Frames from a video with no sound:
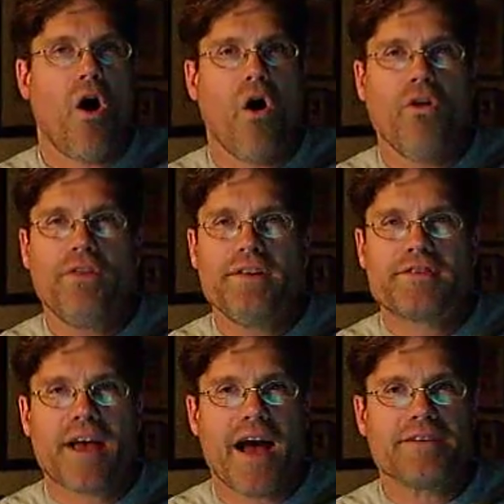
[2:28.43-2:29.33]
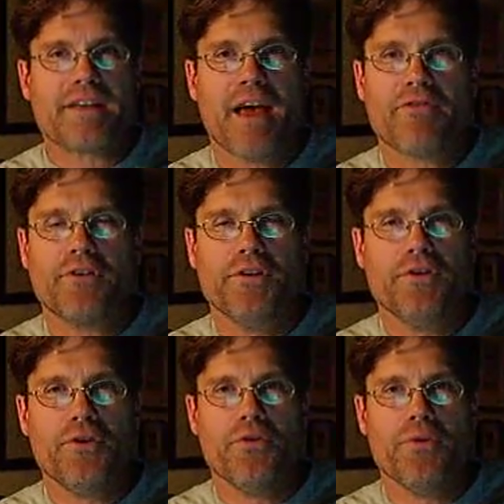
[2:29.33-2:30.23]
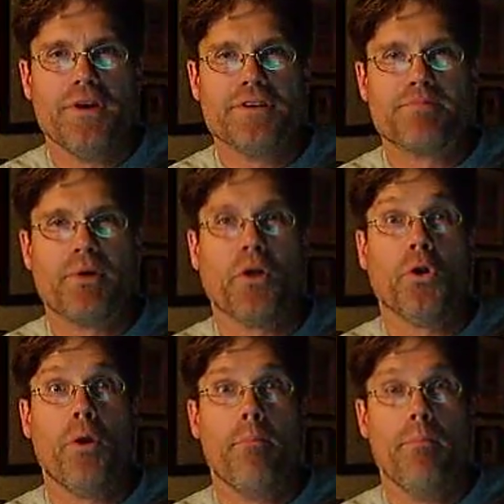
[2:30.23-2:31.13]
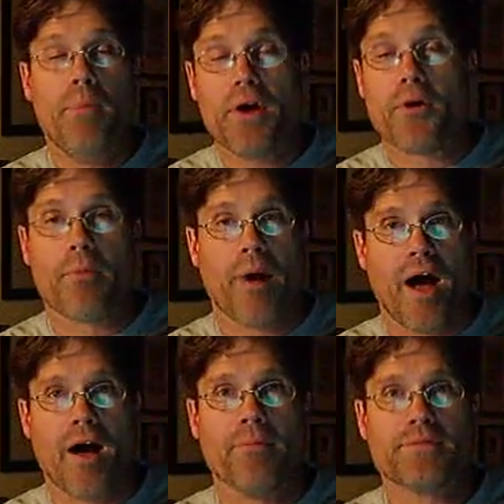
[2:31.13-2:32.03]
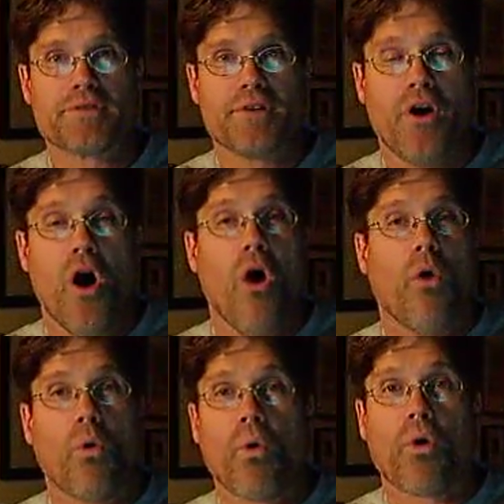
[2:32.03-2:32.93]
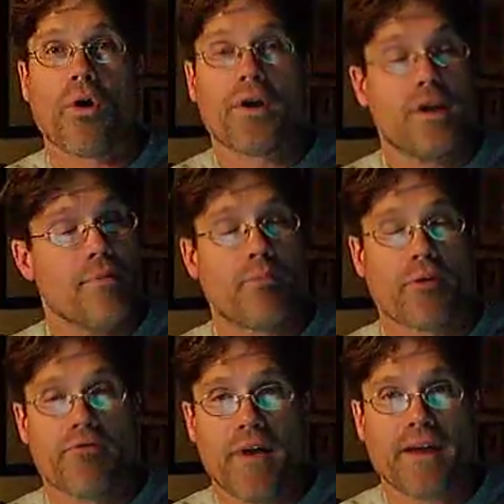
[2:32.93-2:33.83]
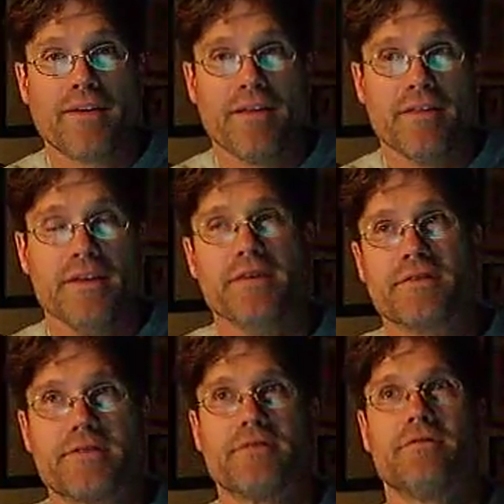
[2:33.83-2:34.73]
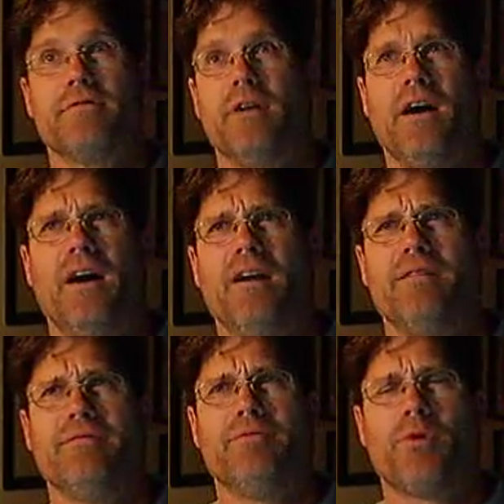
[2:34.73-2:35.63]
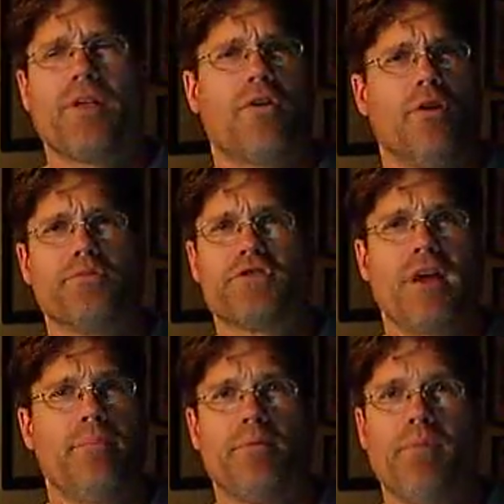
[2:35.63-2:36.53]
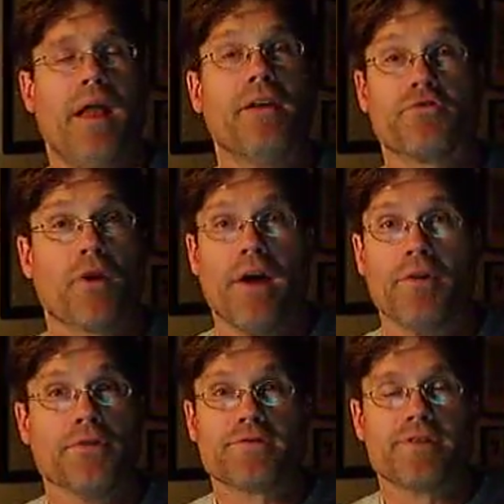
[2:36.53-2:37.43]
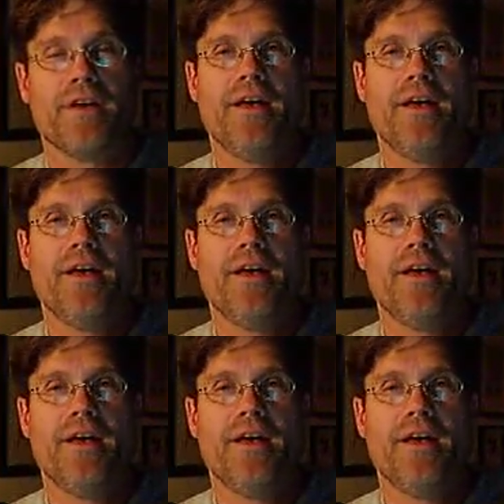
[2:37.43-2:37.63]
All these guys have to do is build bigger bombs or keep perfecting these, what do they call them, shaped penetrators